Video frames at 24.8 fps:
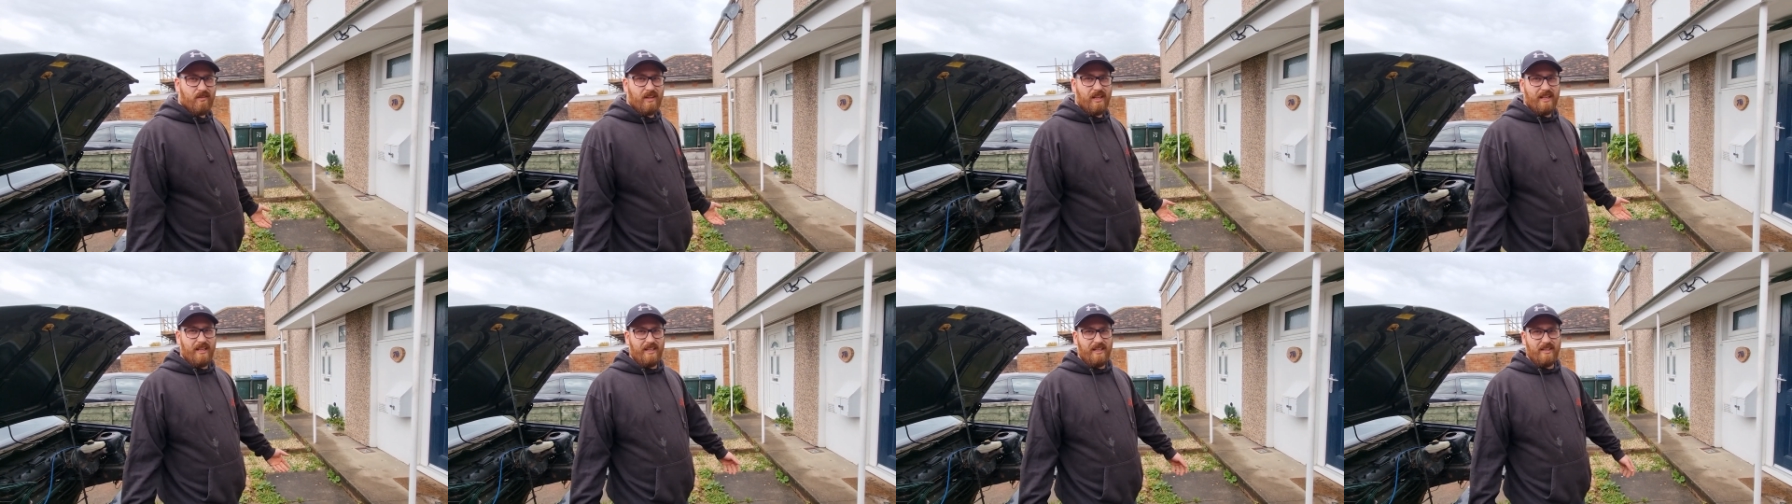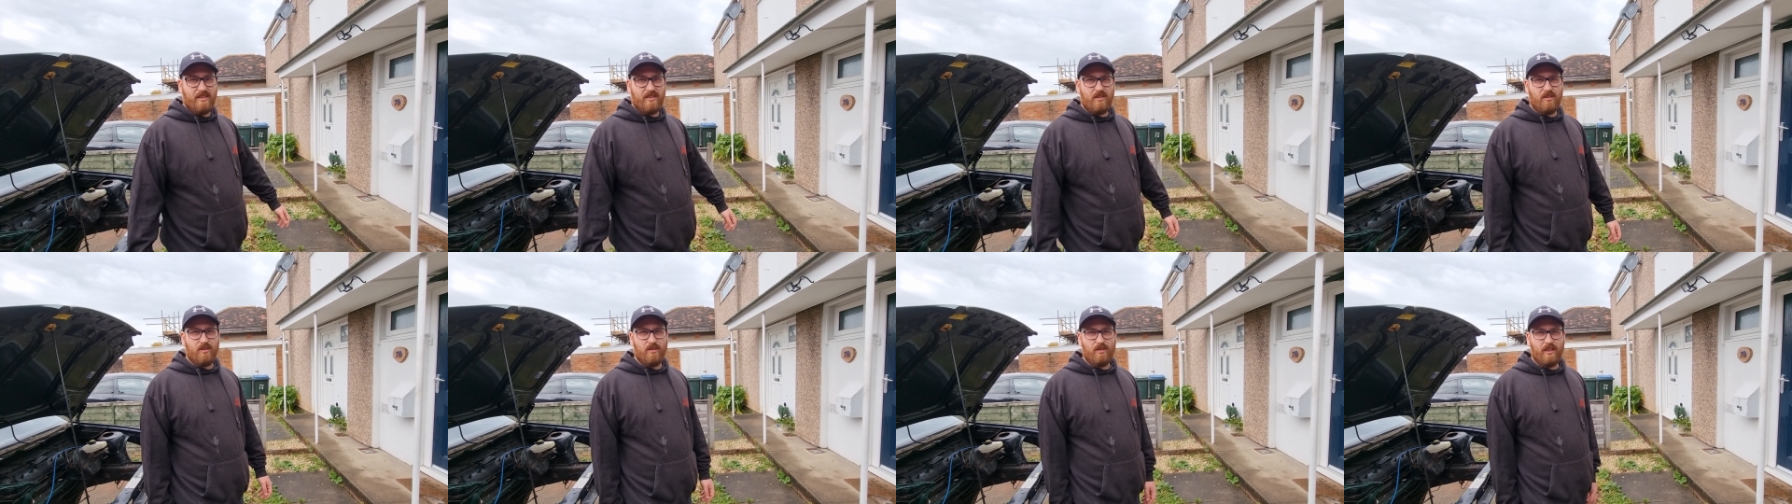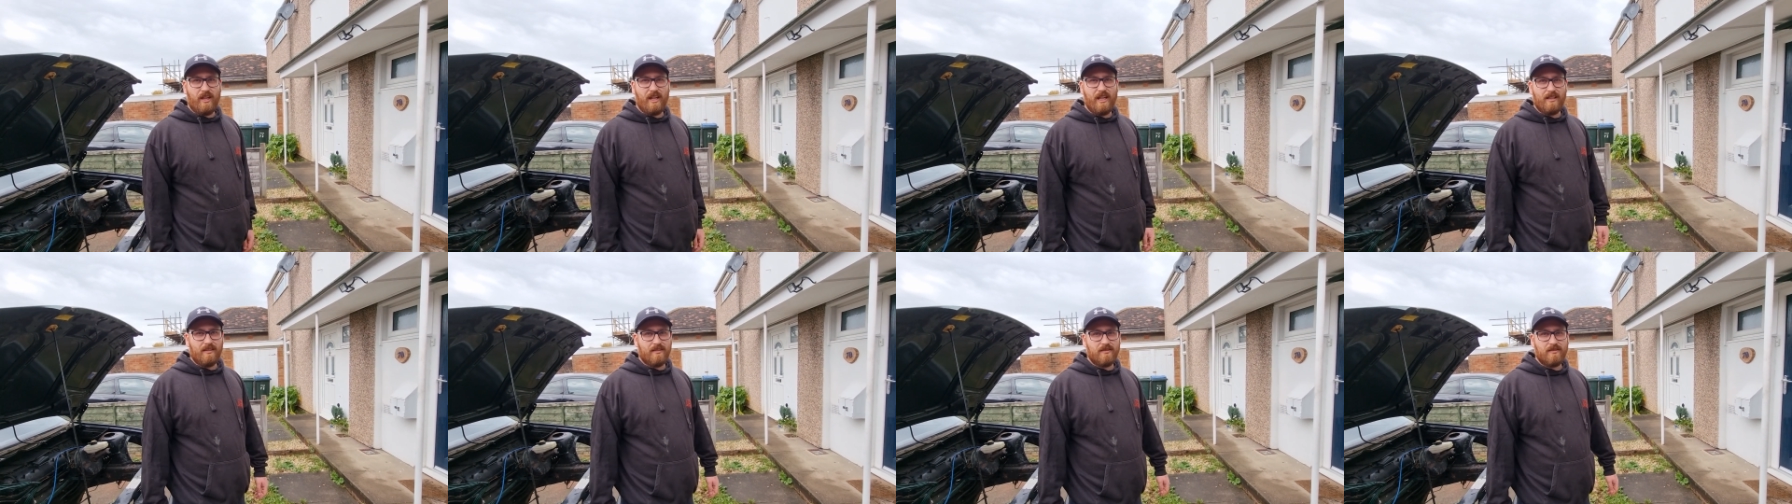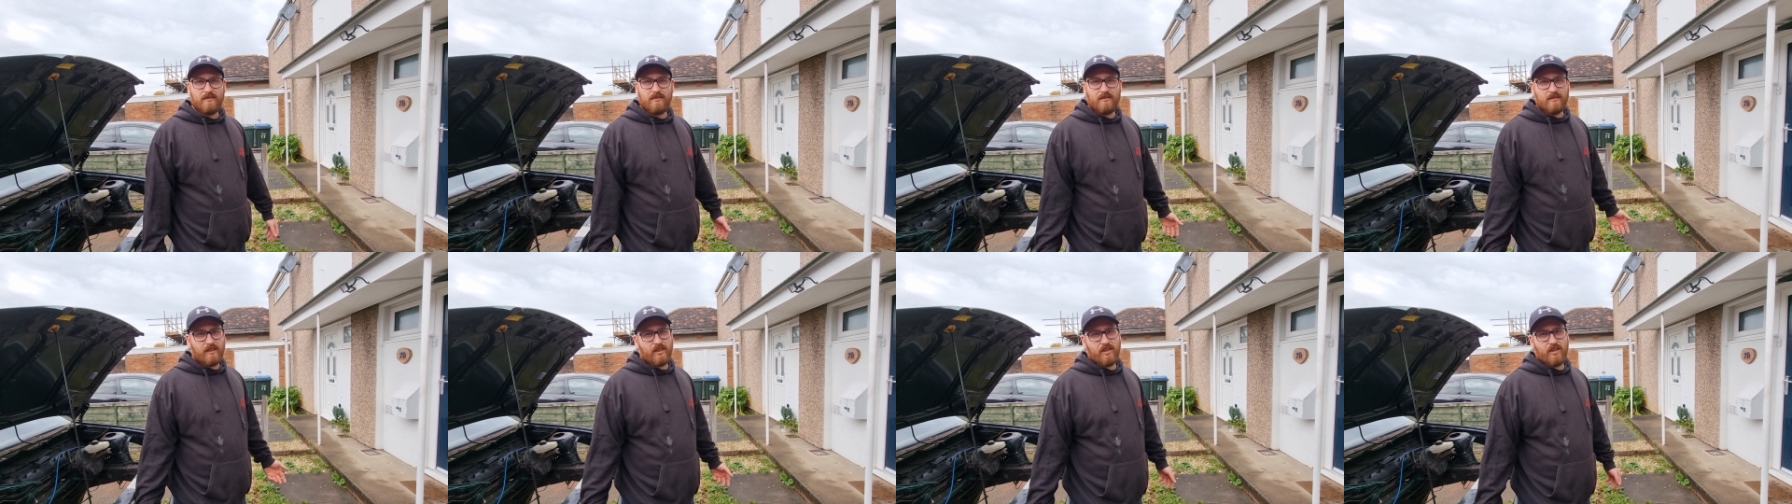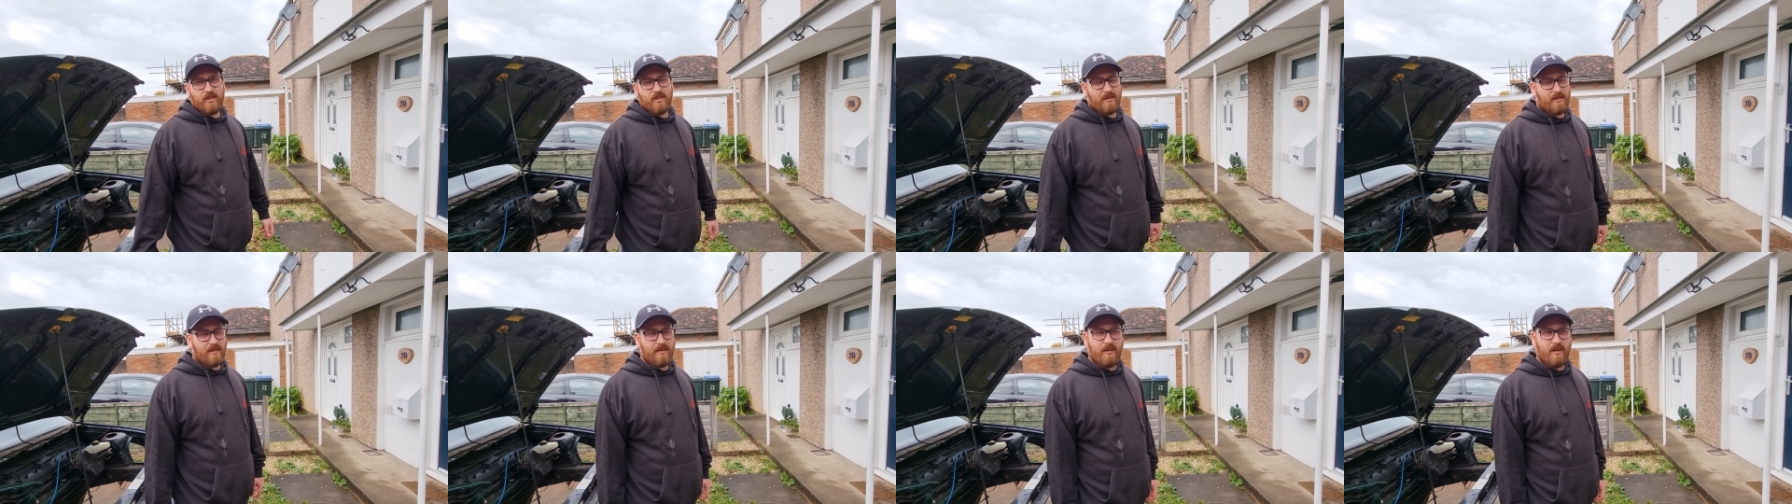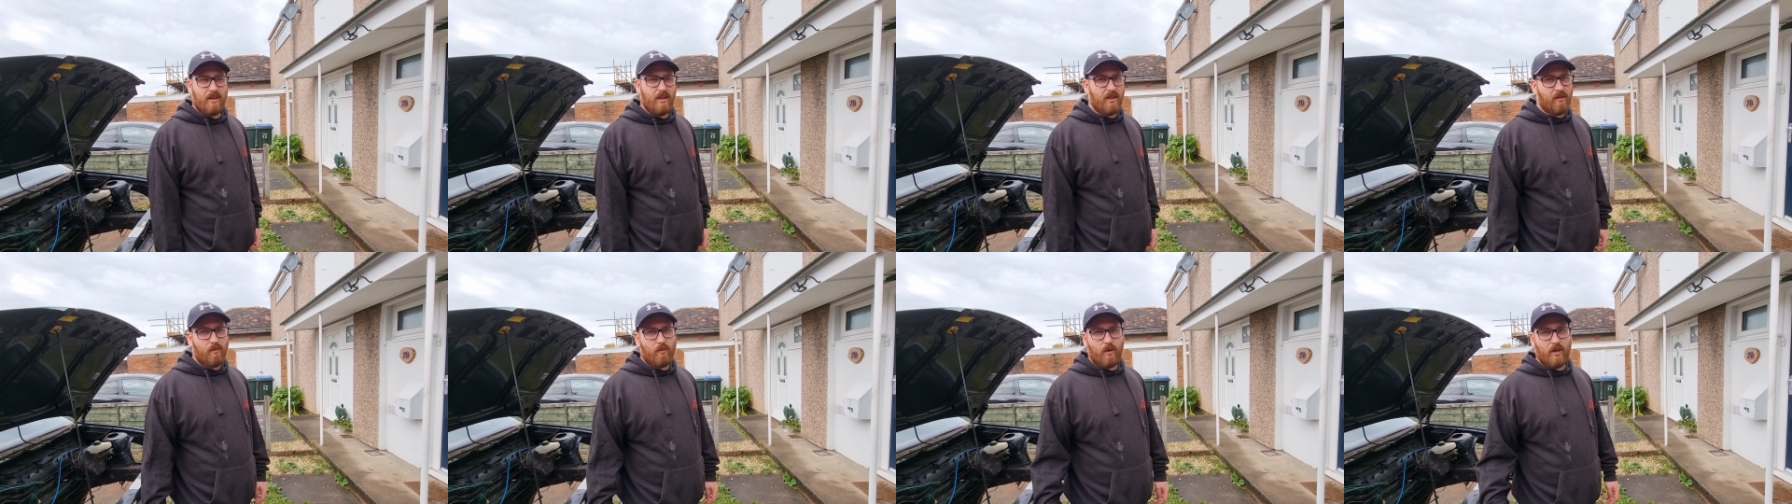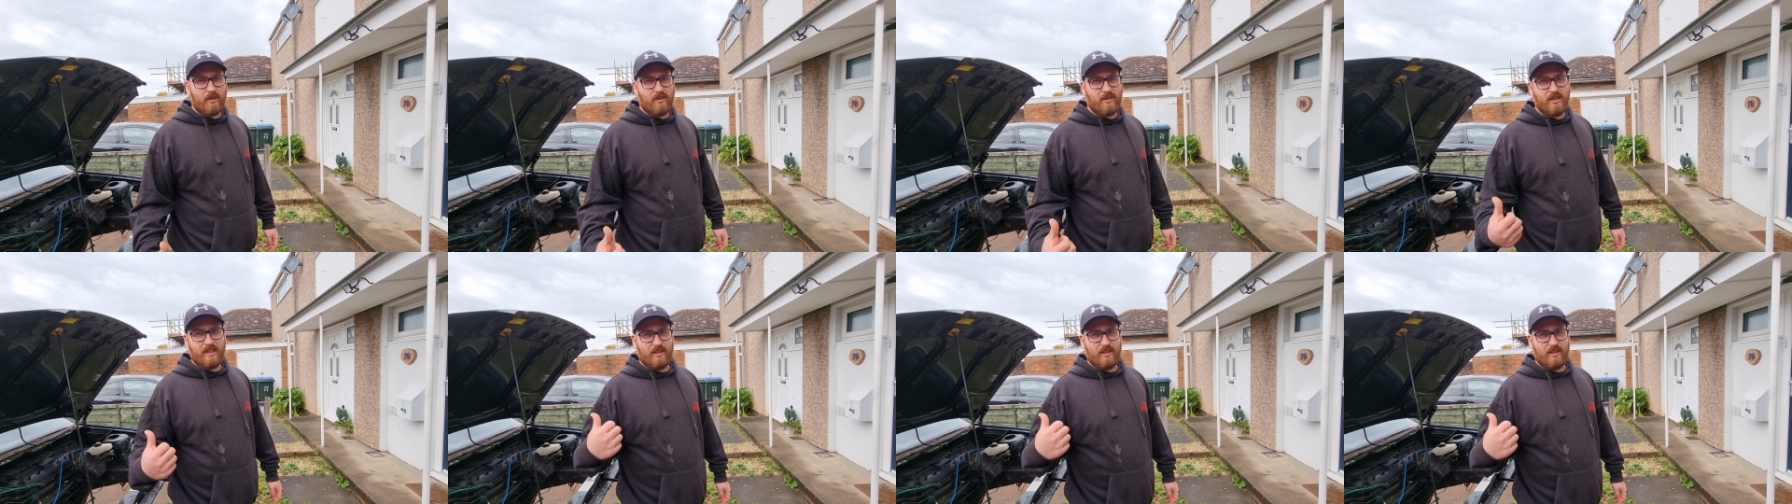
really need to do that. Just, once